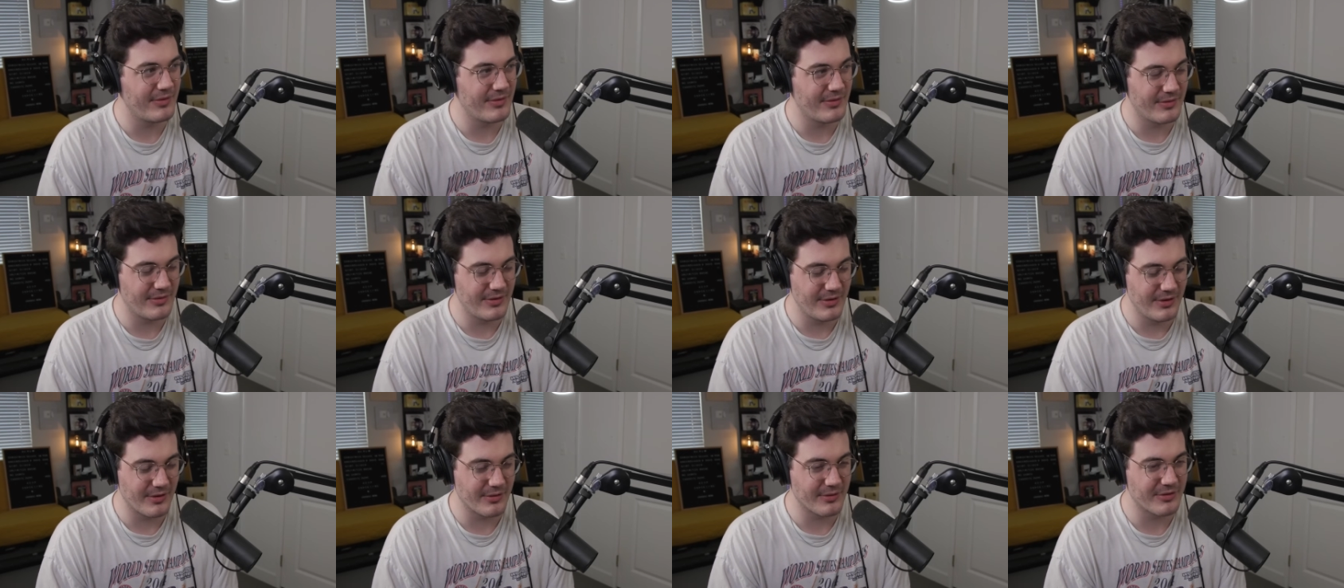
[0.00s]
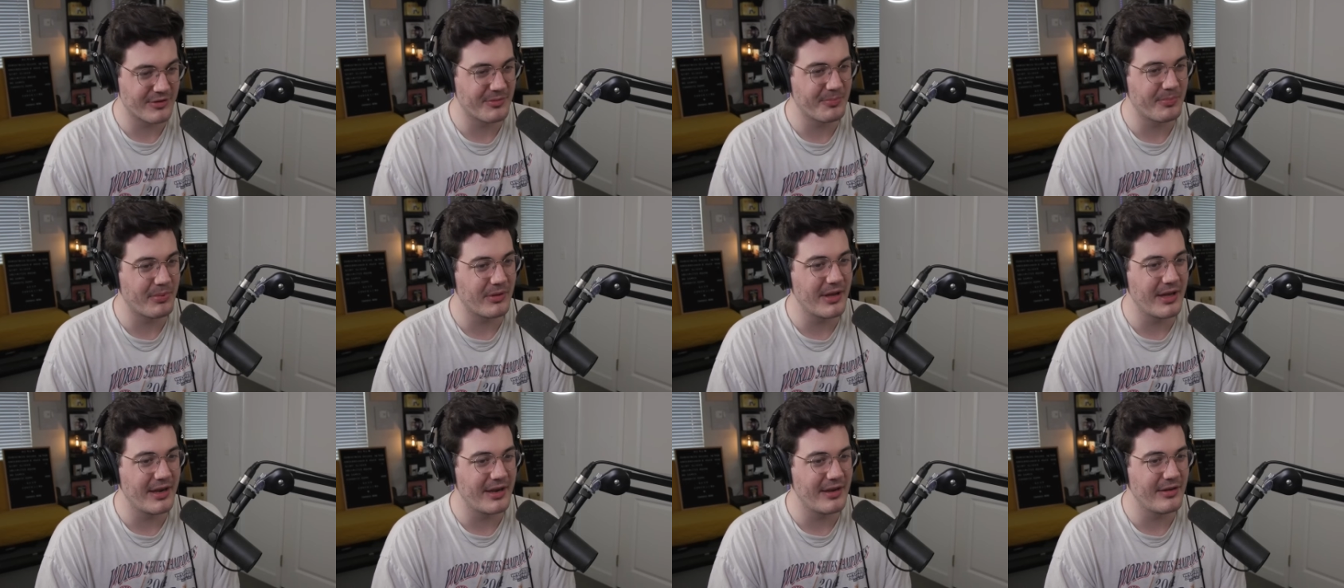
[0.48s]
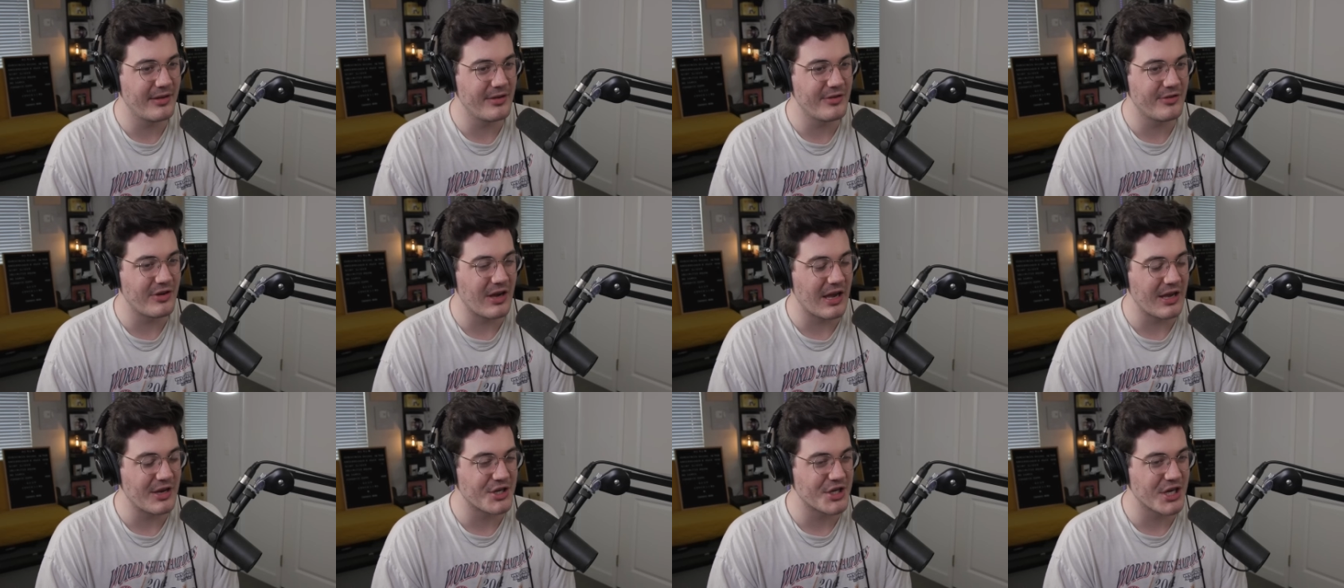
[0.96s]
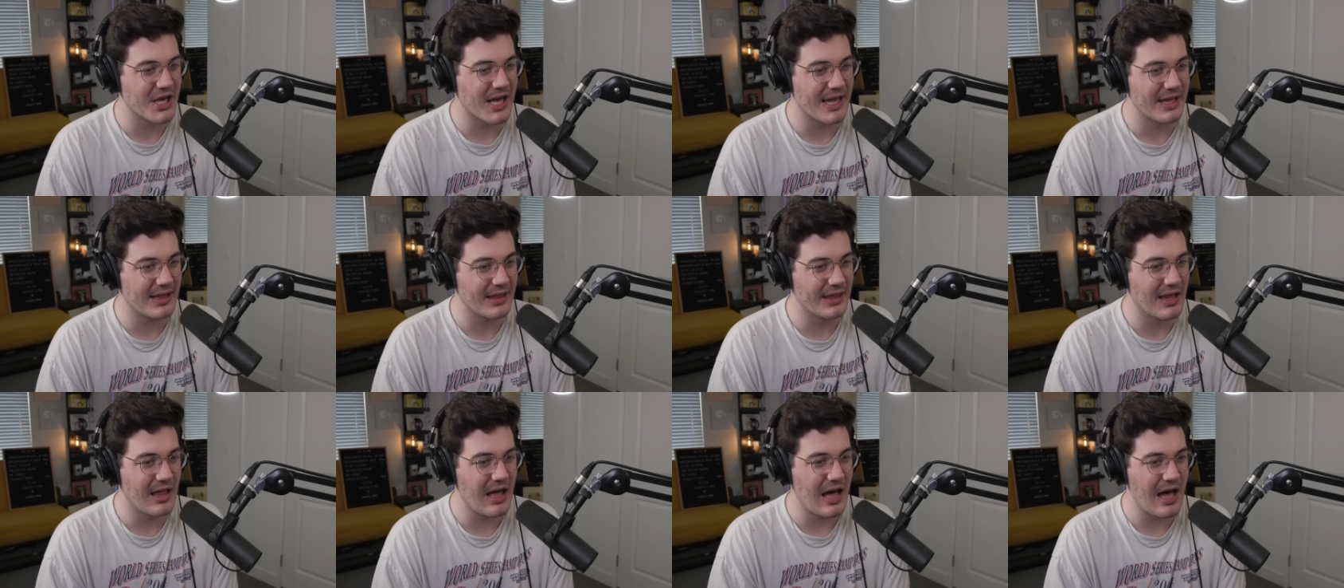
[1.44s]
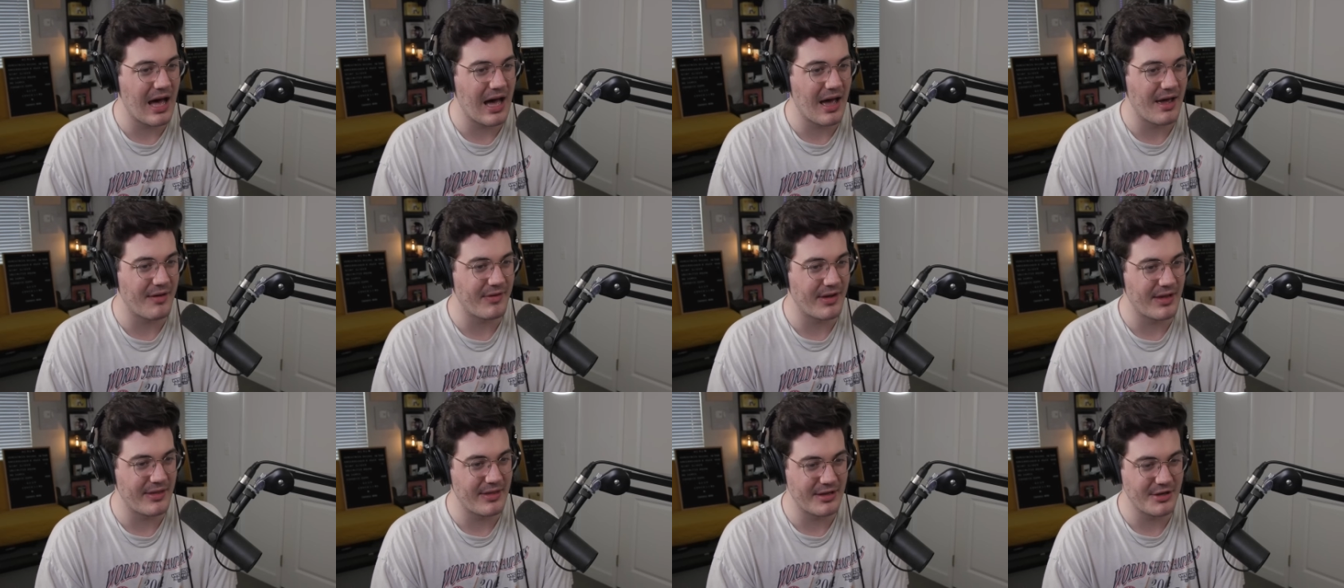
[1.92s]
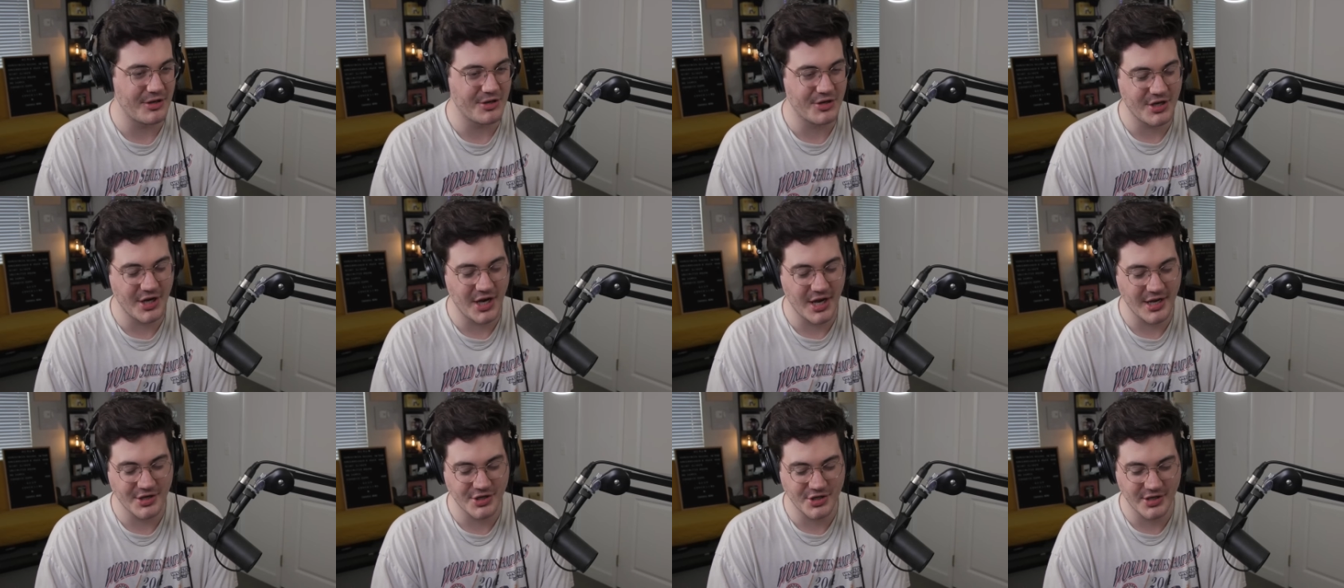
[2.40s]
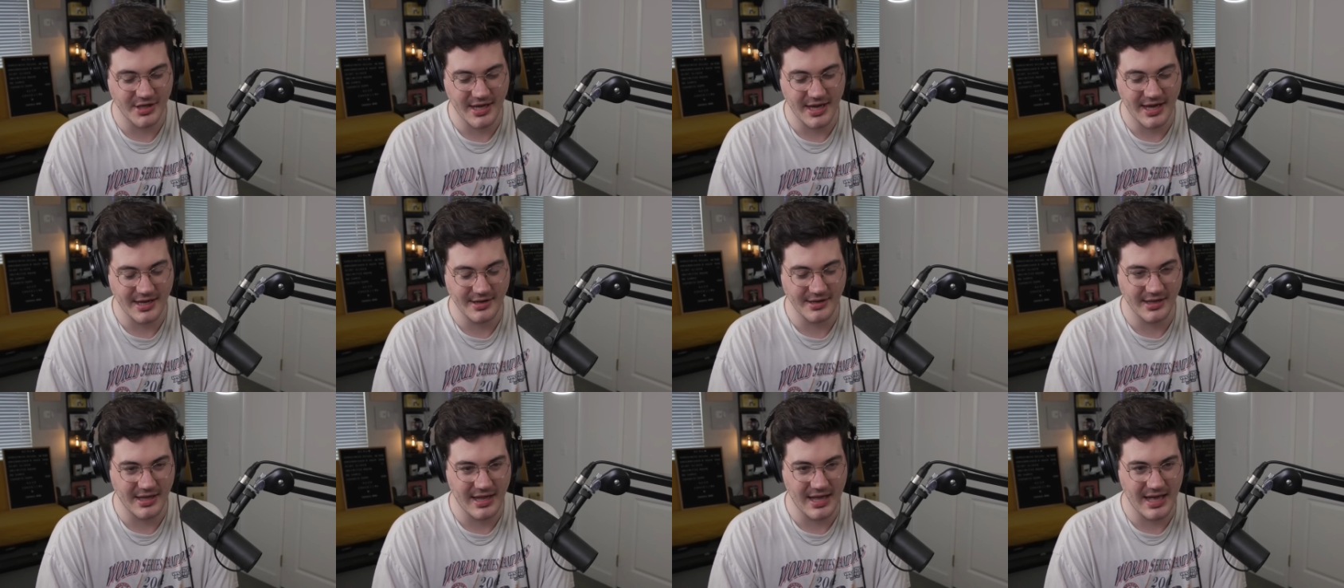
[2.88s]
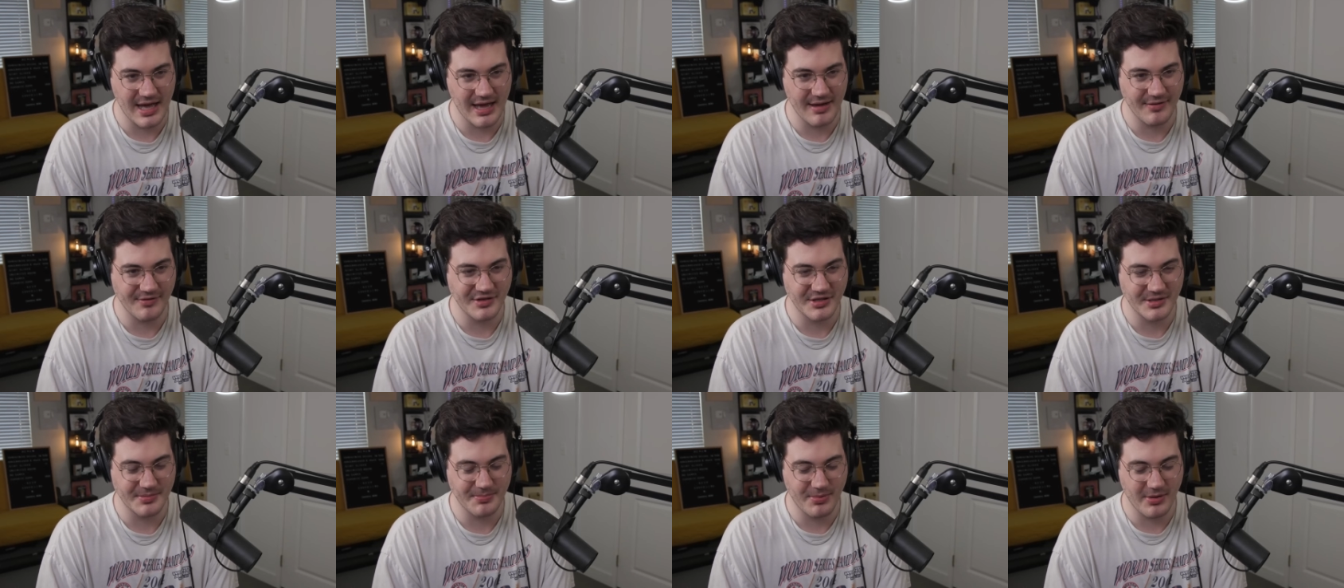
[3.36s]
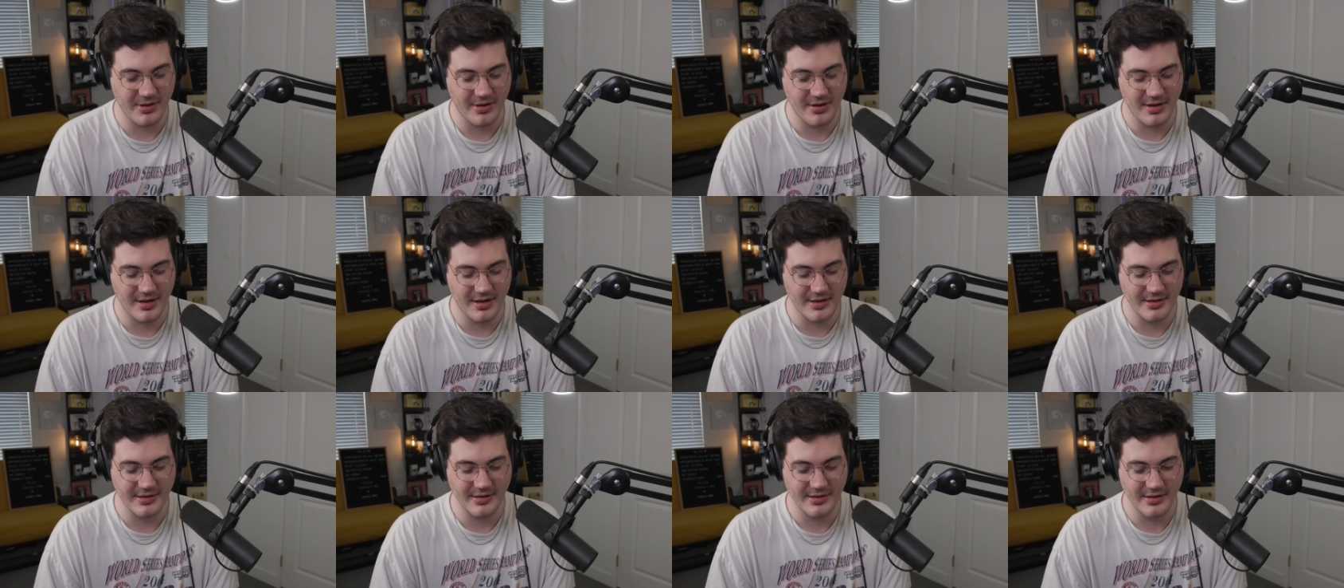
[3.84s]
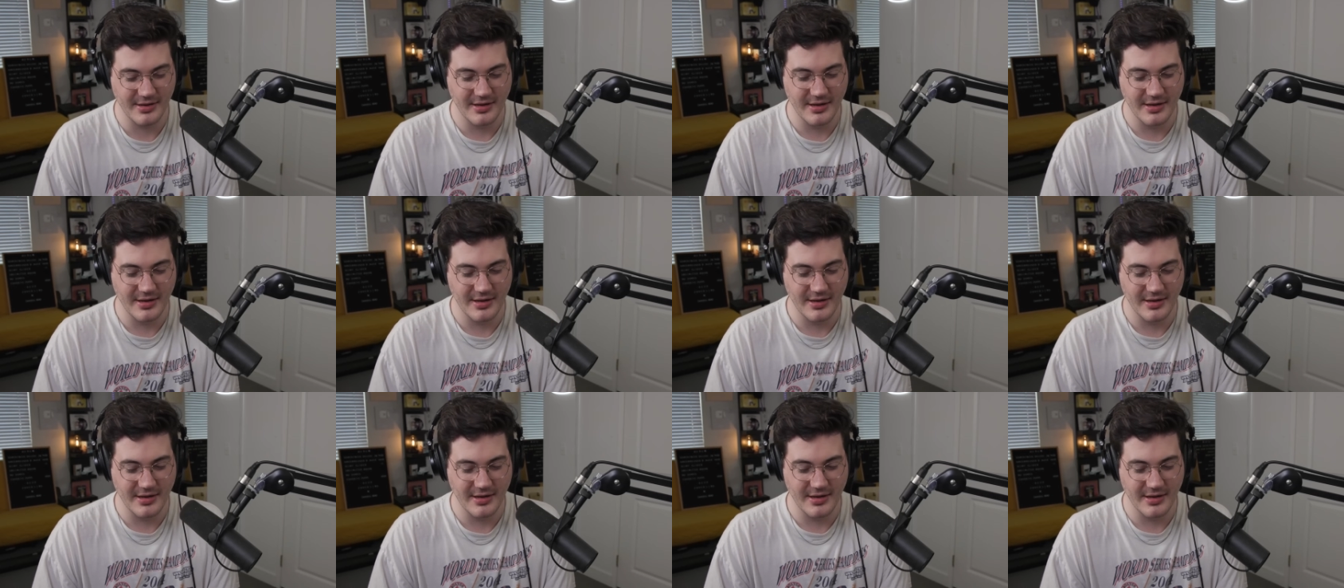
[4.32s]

you know, split into J Schlatt Live, and then J Schlatt Live spawned